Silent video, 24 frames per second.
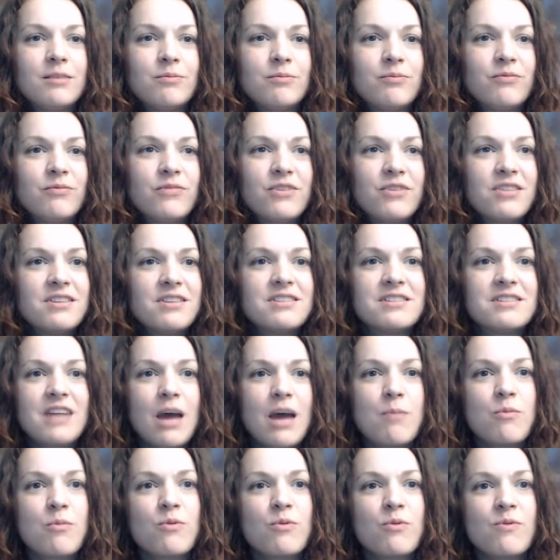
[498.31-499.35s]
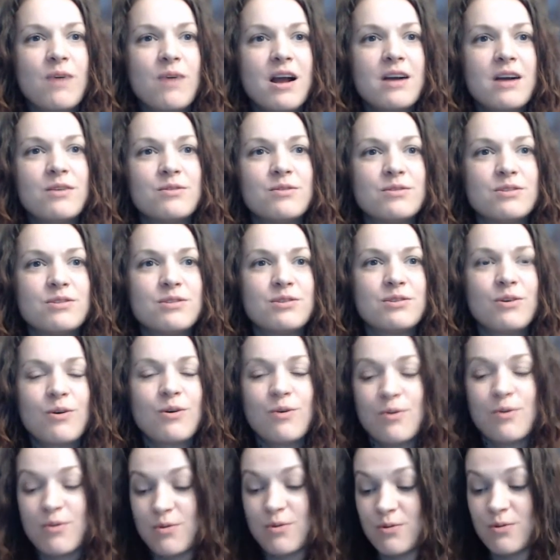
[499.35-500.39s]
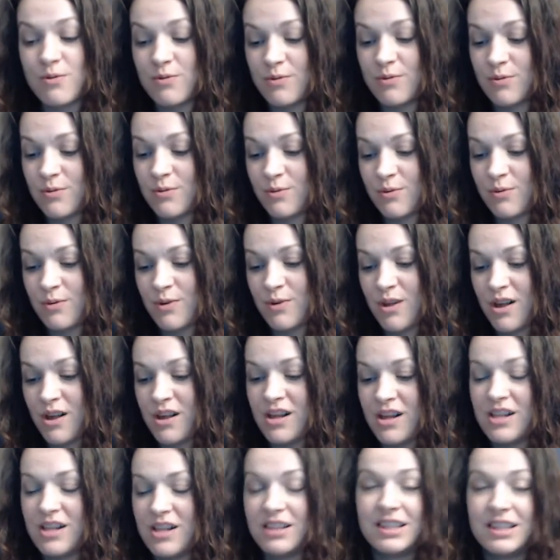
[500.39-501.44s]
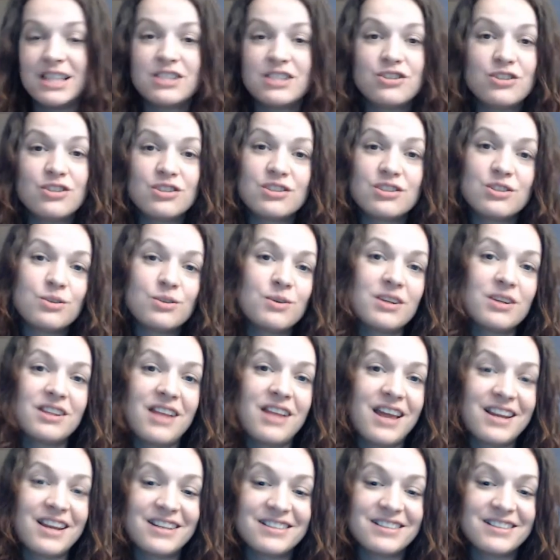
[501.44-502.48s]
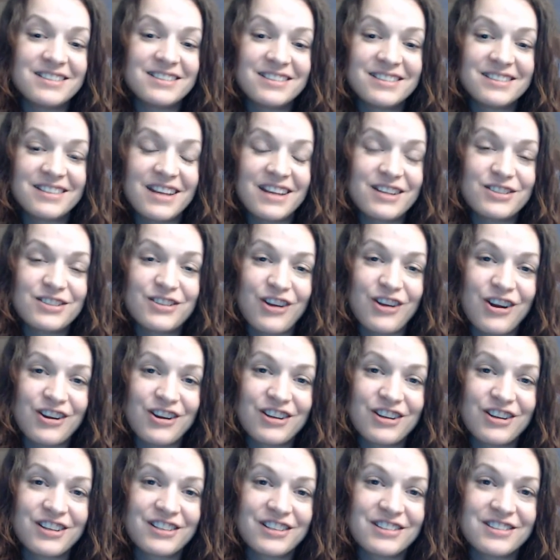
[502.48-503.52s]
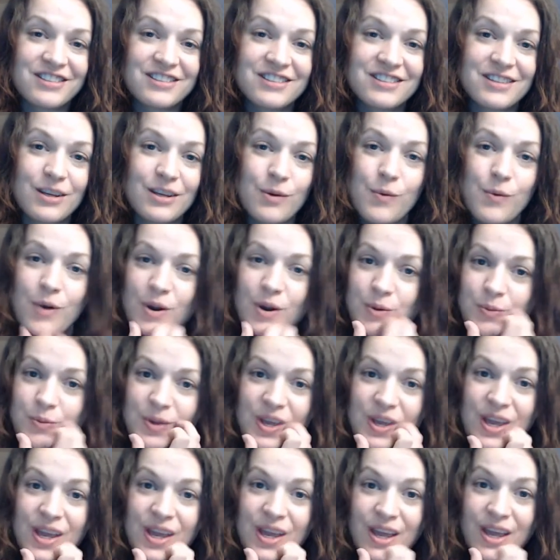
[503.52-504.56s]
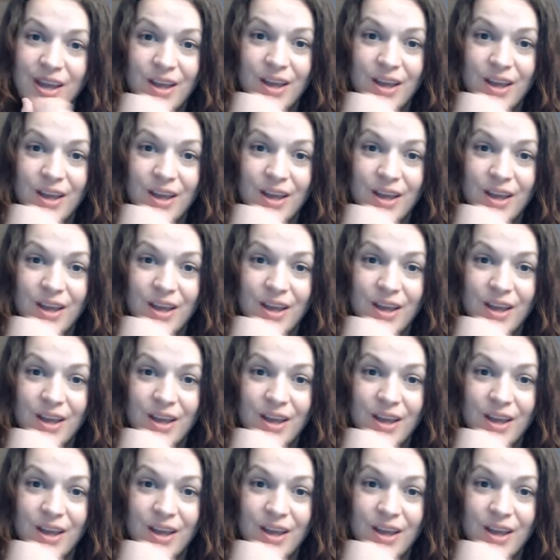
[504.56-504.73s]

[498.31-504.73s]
for this time around, so let's just do a light and dark and see where we